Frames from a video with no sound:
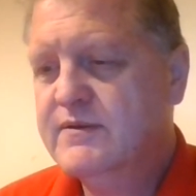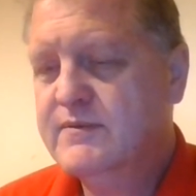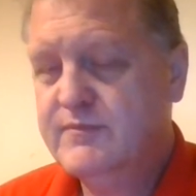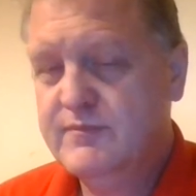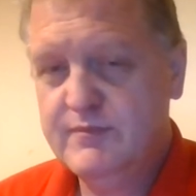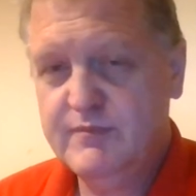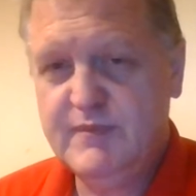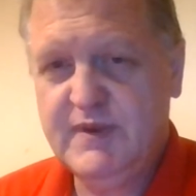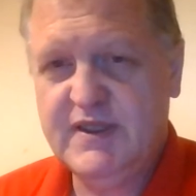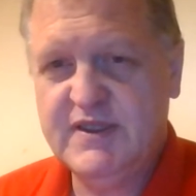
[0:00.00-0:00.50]

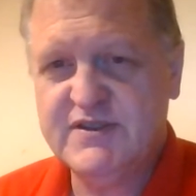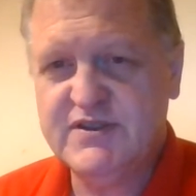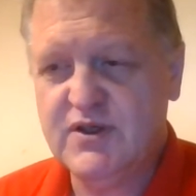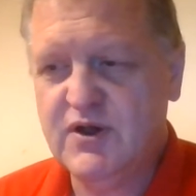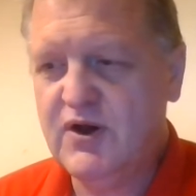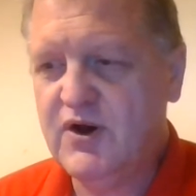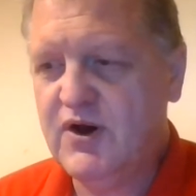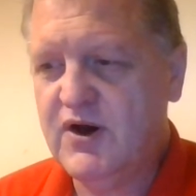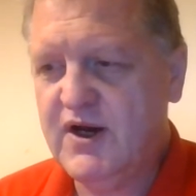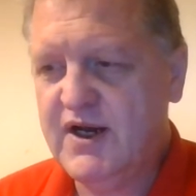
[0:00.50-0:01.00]
means
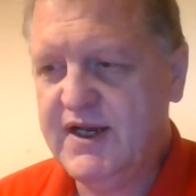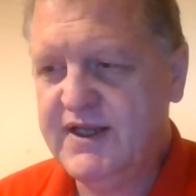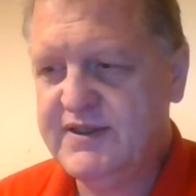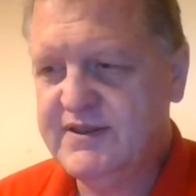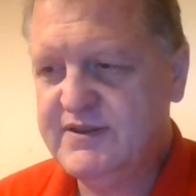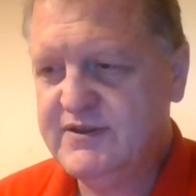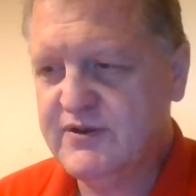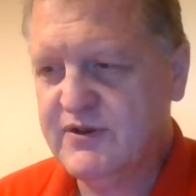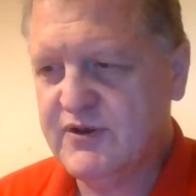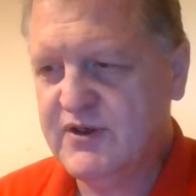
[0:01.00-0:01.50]
on
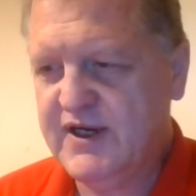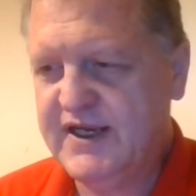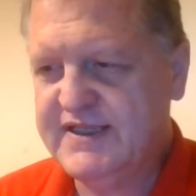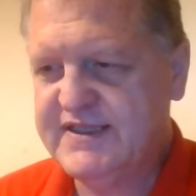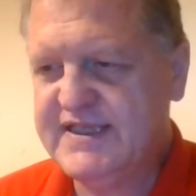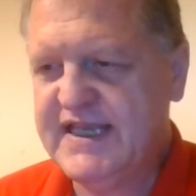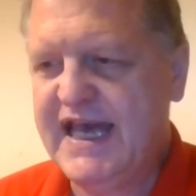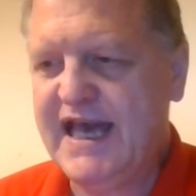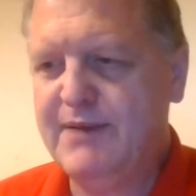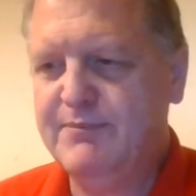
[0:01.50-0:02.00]
or on
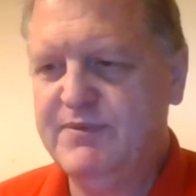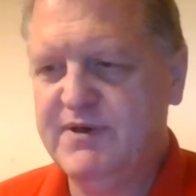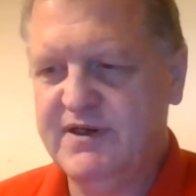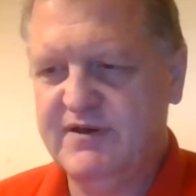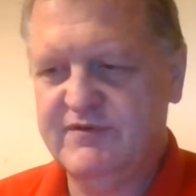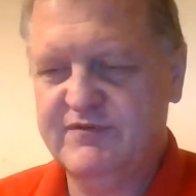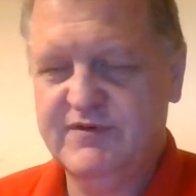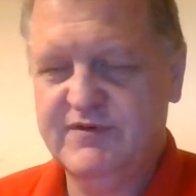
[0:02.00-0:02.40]
top of.